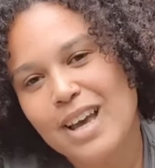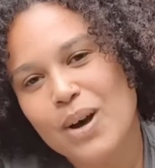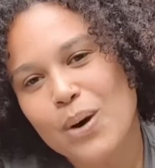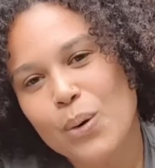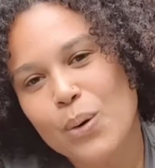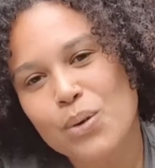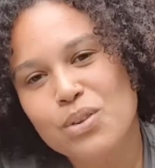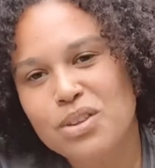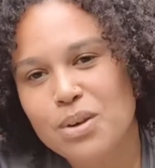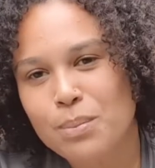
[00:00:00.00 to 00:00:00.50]

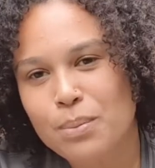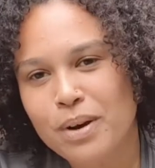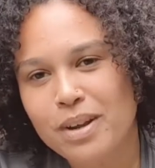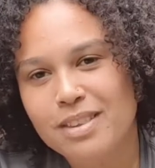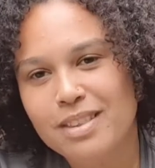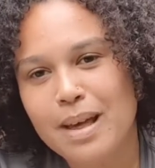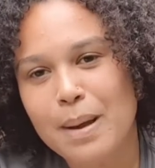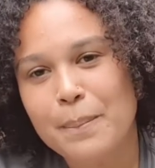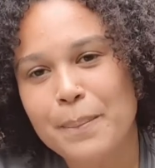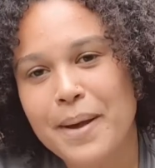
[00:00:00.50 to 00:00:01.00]
Also press
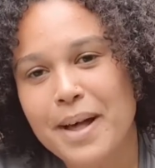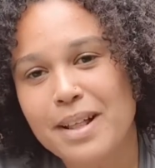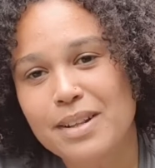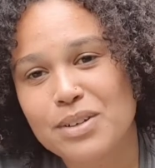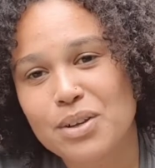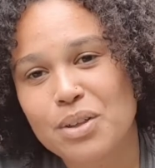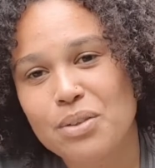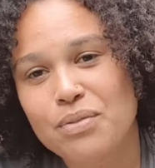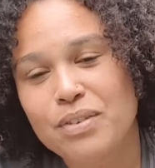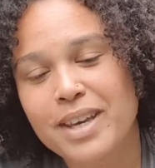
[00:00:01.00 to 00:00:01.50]
that bell
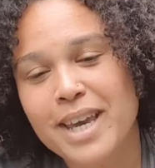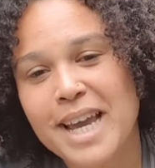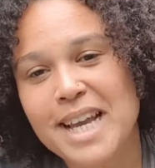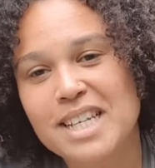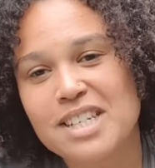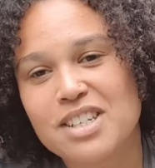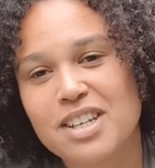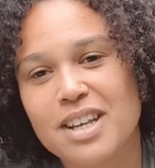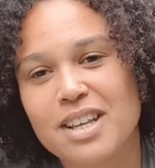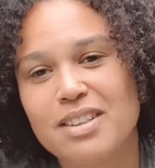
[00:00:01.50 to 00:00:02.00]

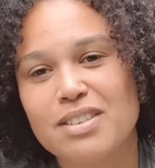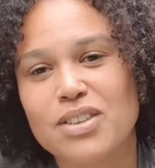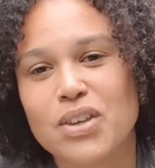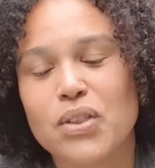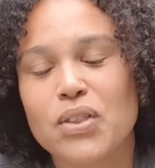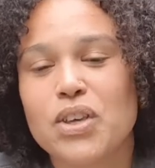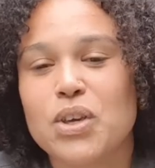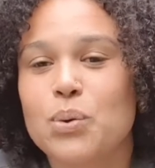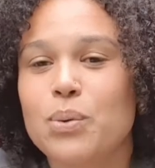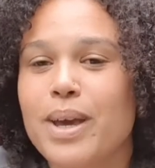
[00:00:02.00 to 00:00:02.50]
notification so
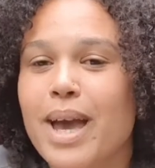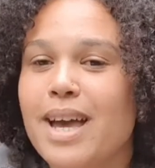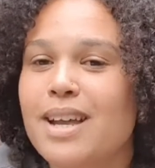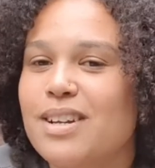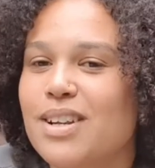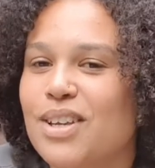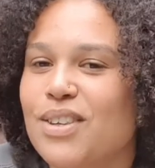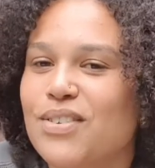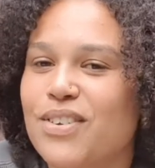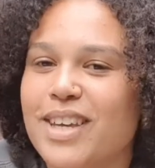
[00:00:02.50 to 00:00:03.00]
that you get
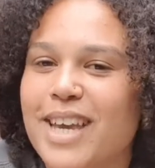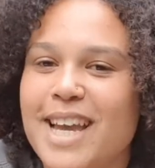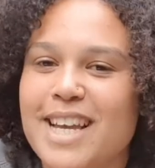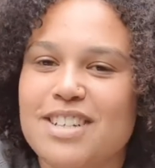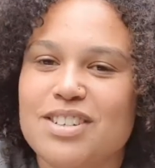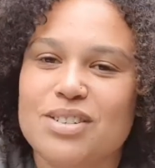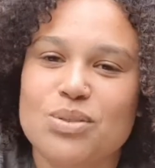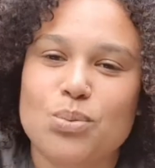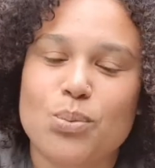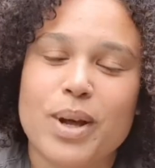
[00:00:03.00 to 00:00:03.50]

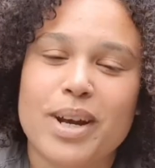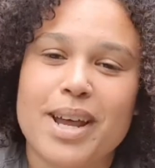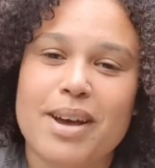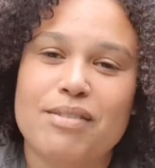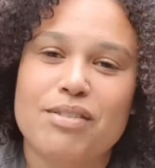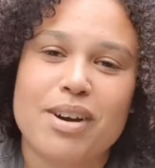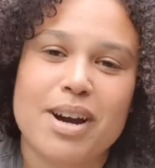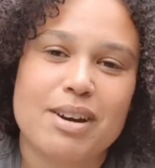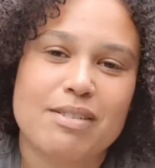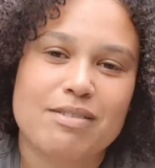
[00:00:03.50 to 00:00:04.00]
notifications
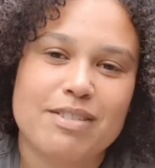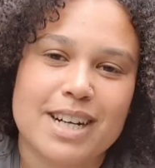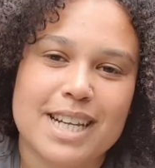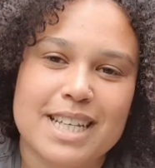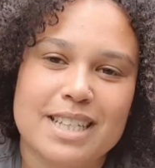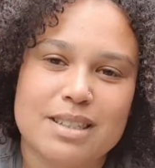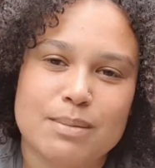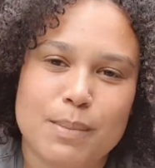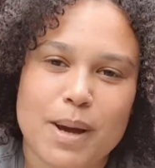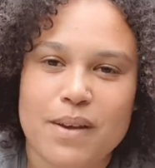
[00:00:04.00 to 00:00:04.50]
whenever I
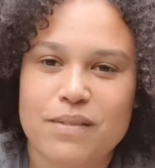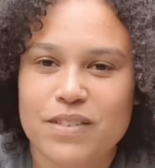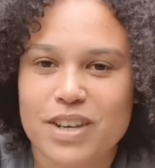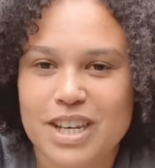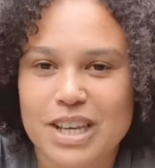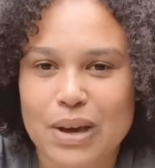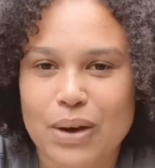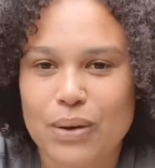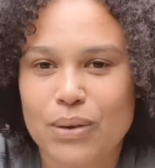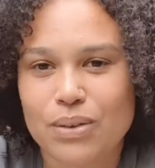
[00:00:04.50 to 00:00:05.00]
release my
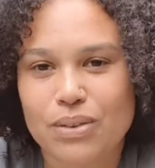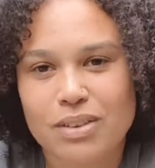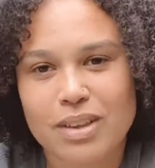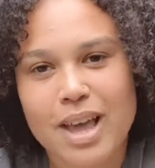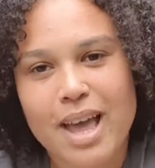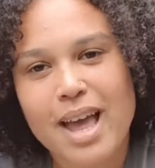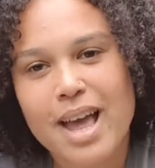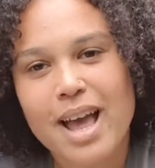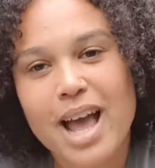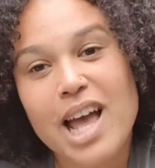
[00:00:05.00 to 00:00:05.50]
videos.
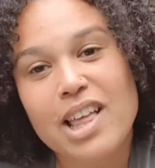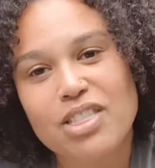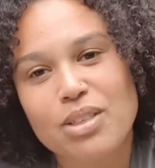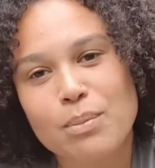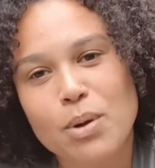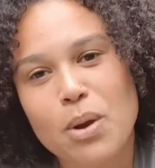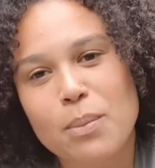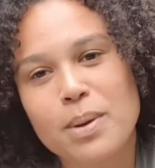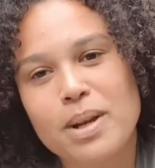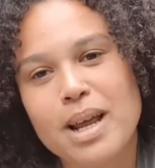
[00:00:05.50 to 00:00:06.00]
At the
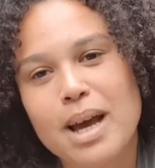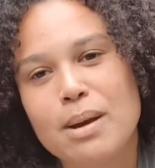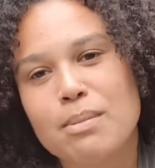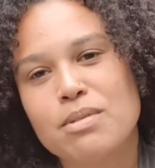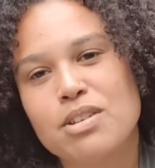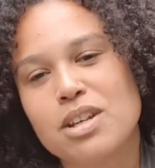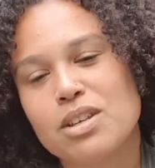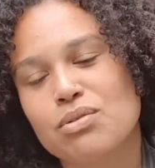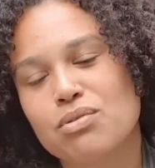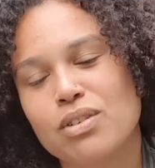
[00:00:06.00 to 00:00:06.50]
moment, I'm
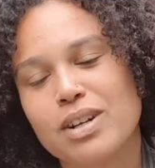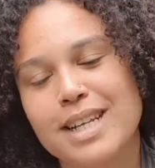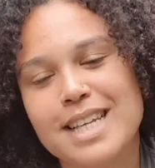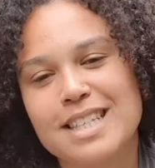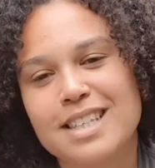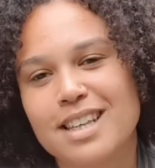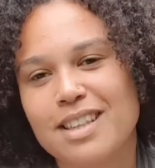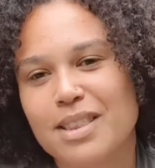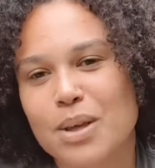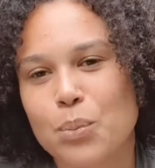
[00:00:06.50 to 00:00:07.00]
just
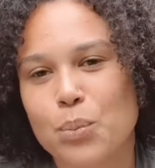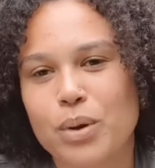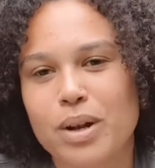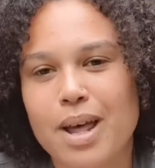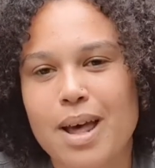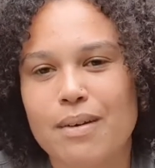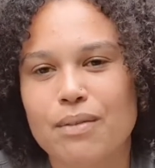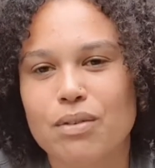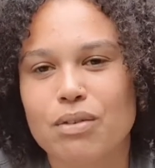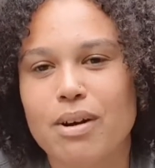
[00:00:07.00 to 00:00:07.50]
releasing them
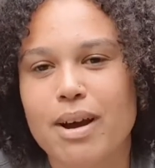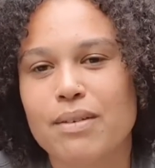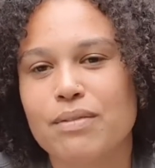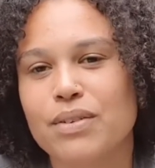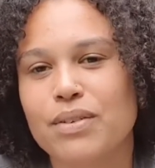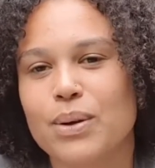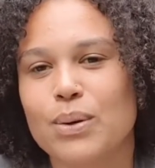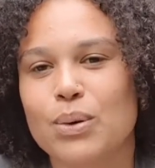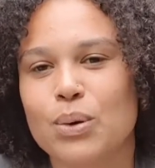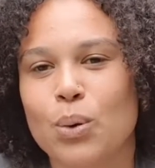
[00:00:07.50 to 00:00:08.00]
whenever I
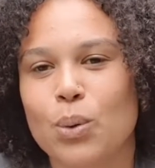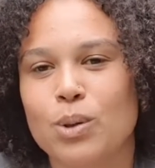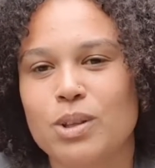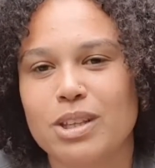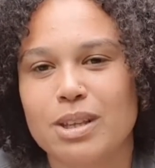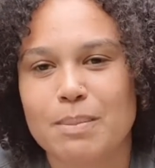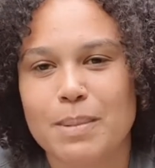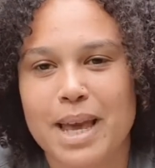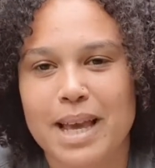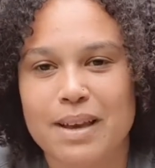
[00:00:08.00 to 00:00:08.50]
feel called
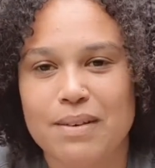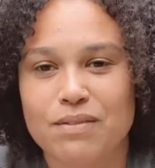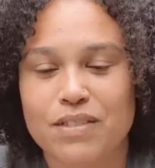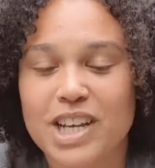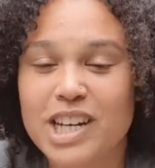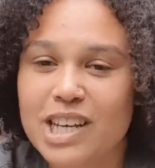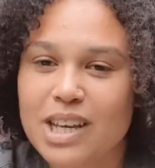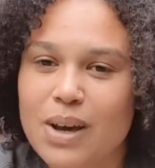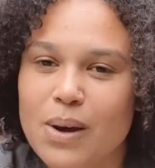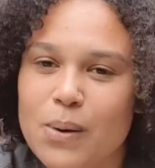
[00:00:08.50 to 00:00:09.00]
to make a
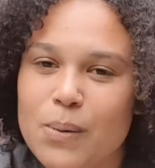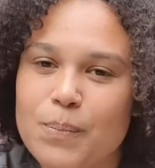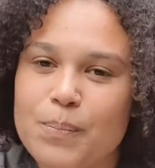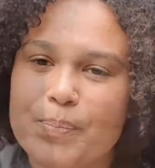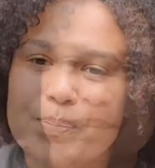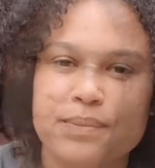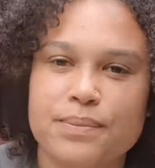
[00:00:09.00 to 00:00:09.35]
video.